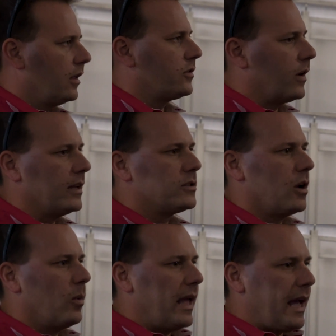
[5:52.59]
That's right,
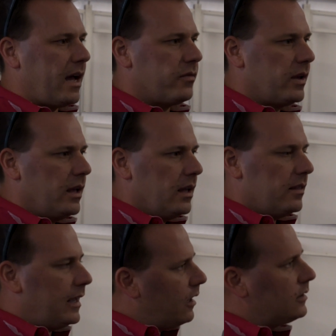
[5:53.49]
so we have
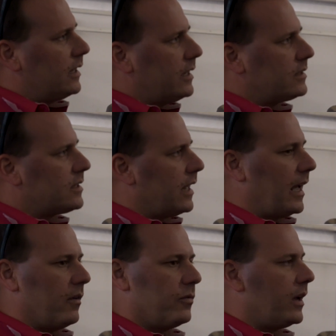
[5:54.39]
the LDs that
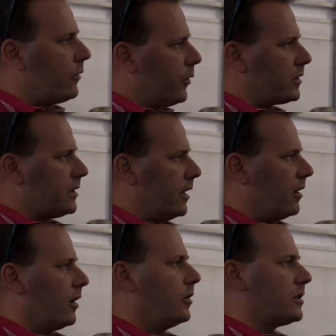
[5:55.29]
have VFR
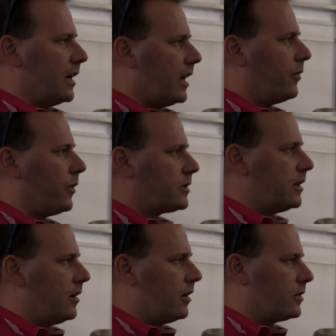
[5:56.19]
scenarios and IFR
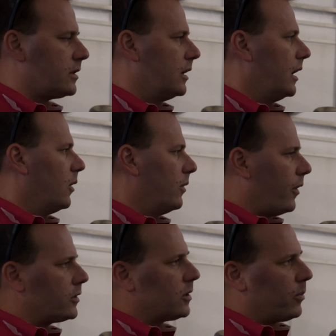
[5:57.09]
scenarios.
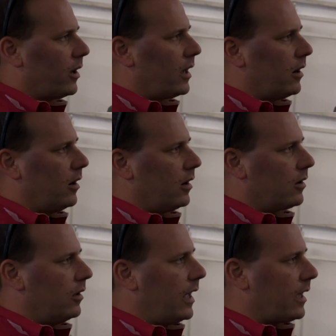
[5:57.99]
We've also brought
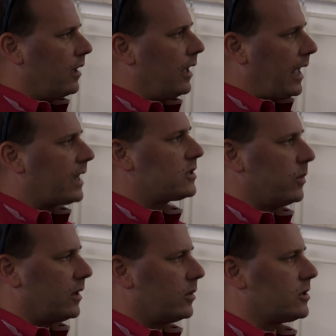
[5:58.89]
our
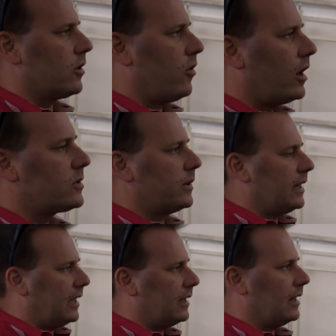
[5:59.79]
X-wind, which is our crosswind
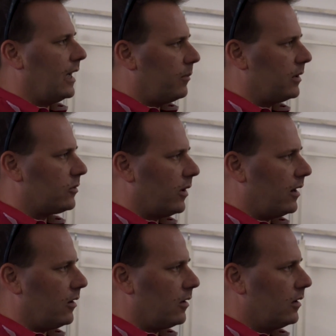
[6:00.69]
landing alignment
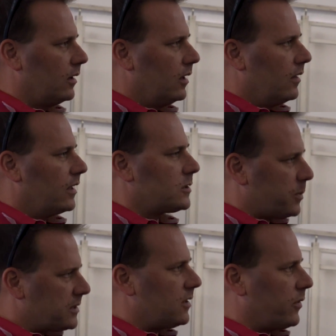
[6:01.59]
trainer, okay, that
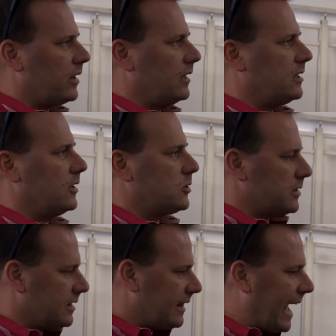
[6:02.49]
specifically
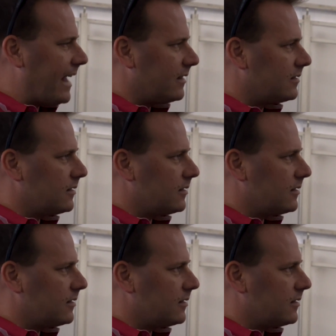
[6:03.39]
teaches that.